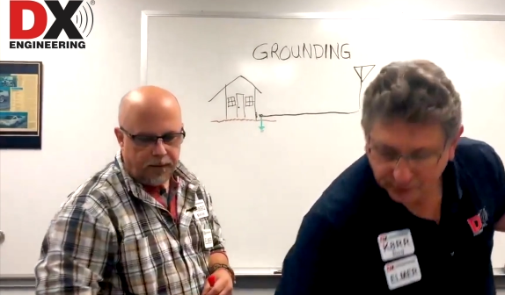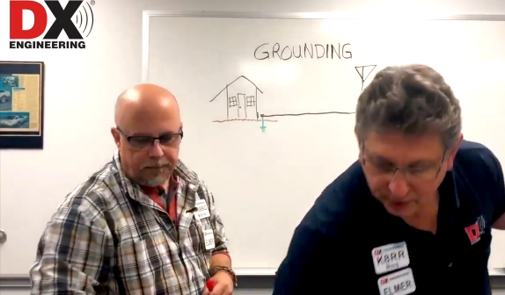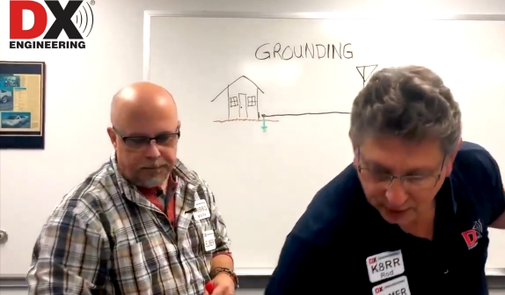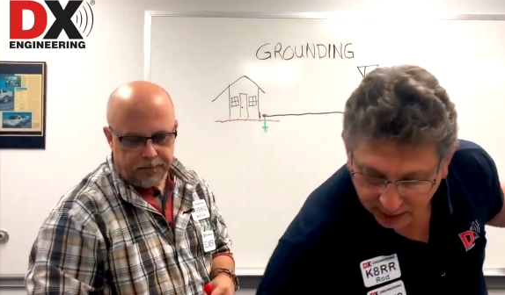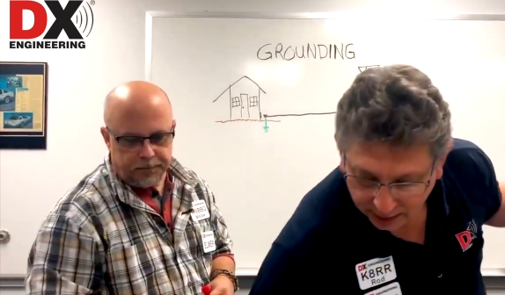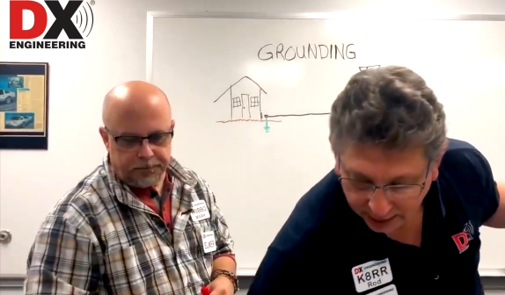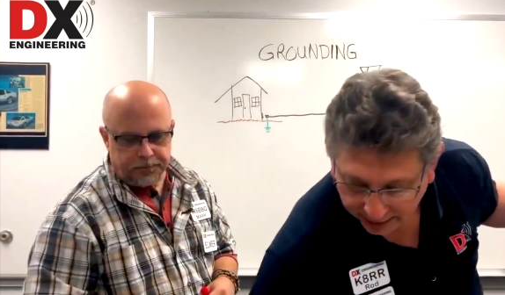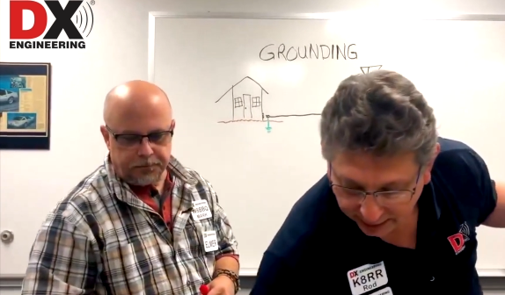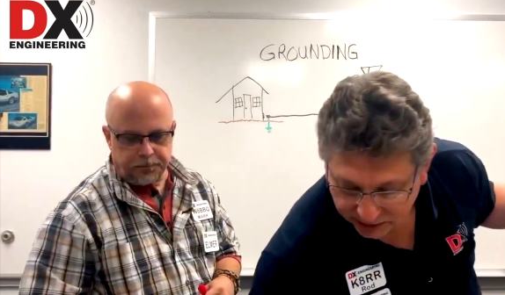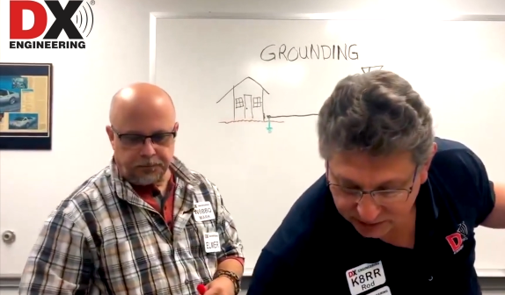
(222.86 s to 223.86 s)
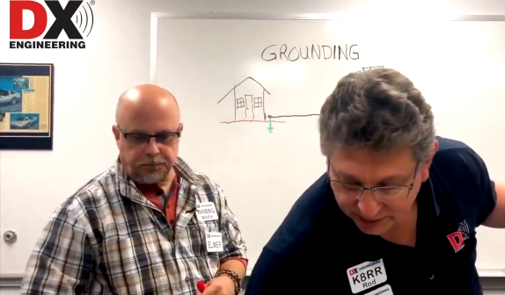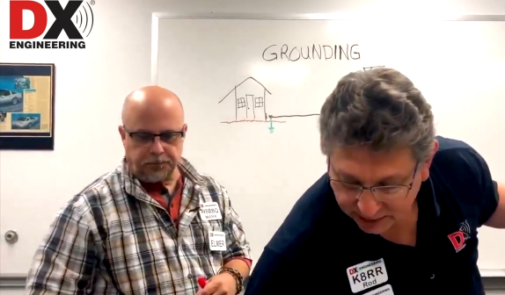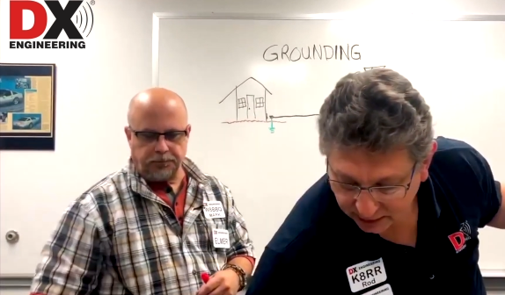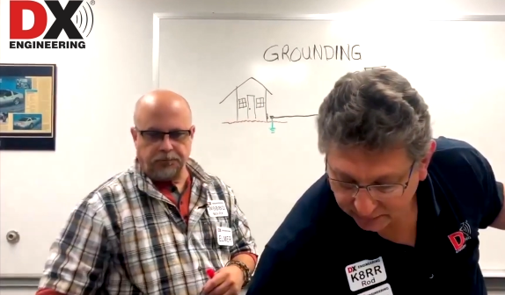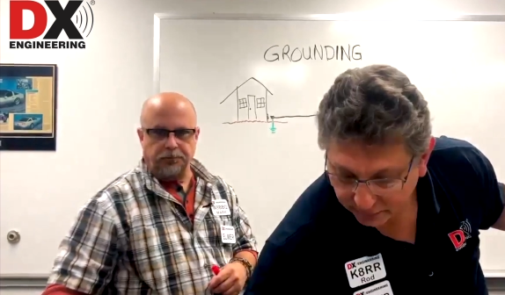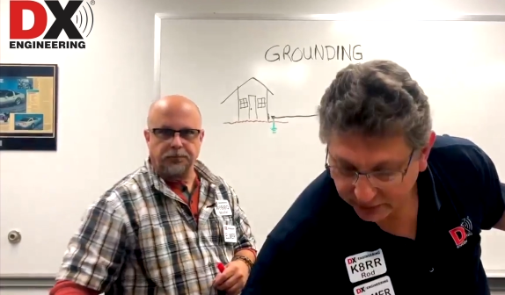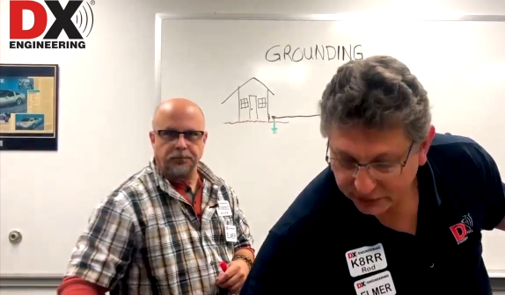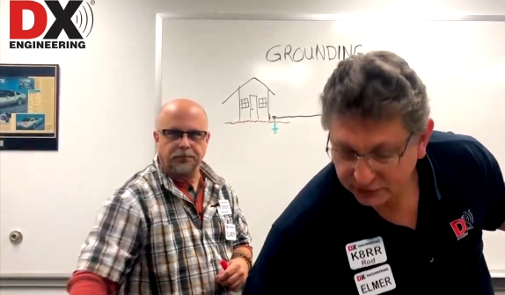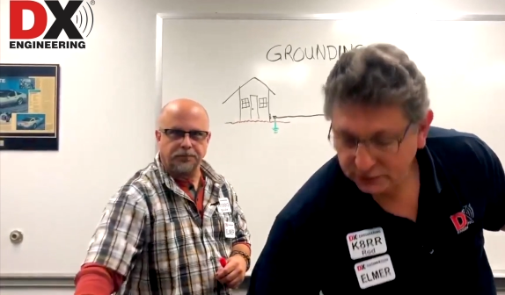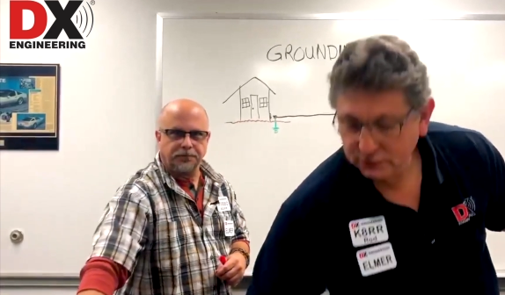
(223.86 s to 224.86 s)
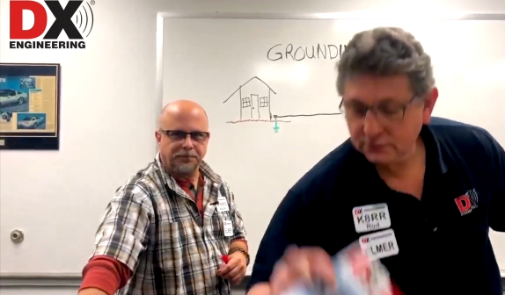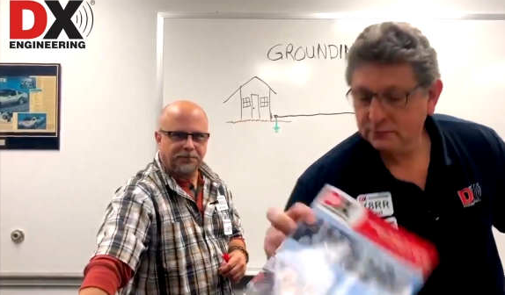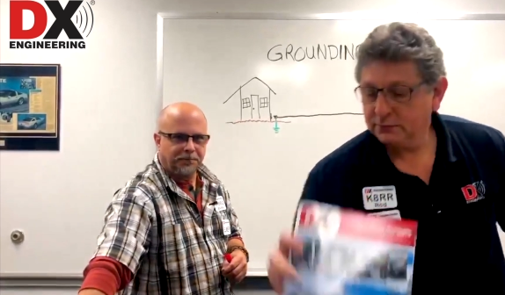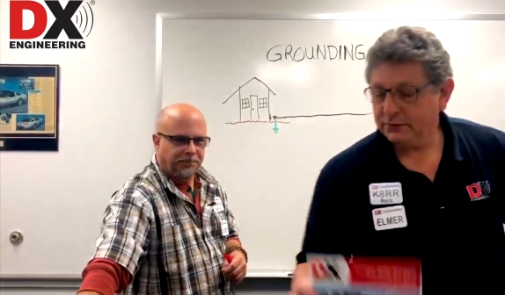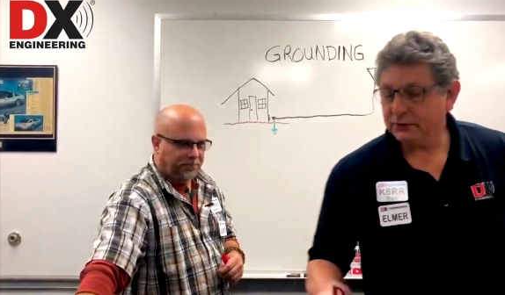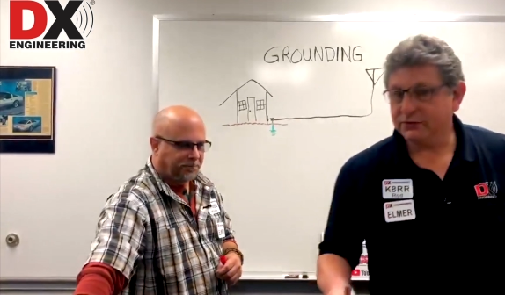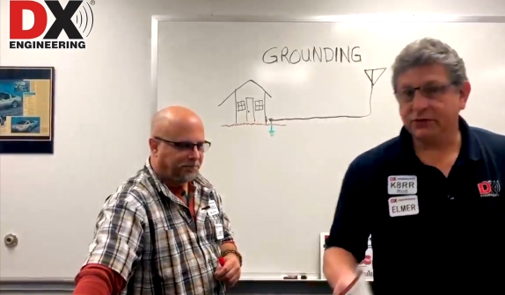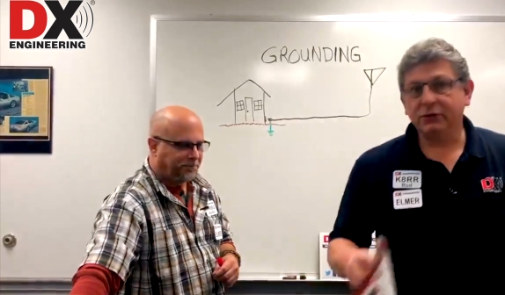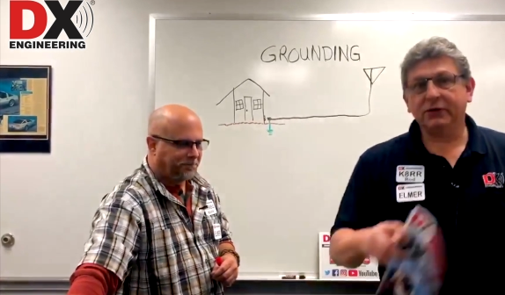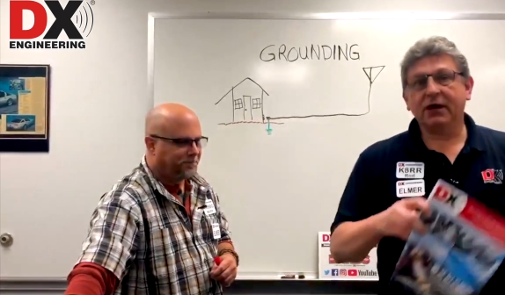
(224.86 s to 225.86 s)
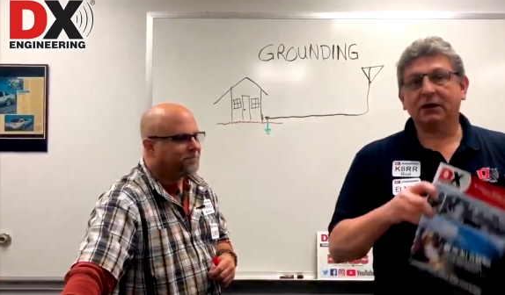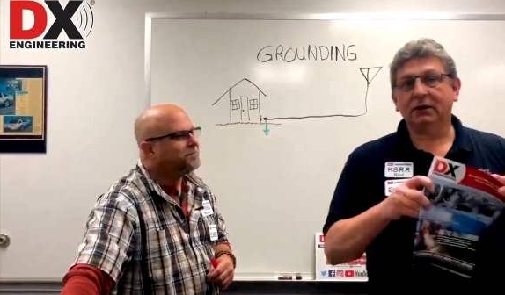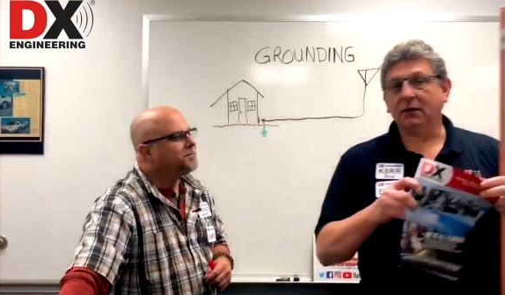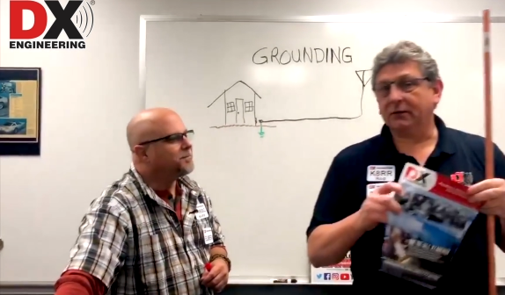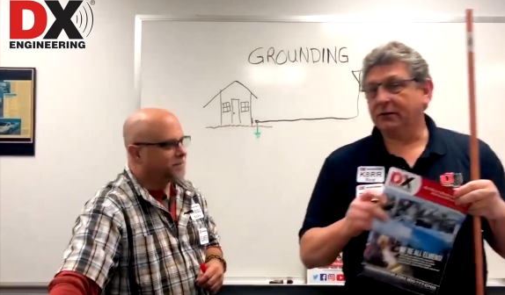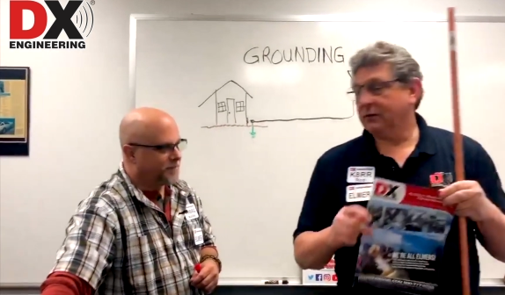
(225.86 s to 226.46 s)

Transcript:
Speaker 1: Yep. And speaking of which, here's the new catalog.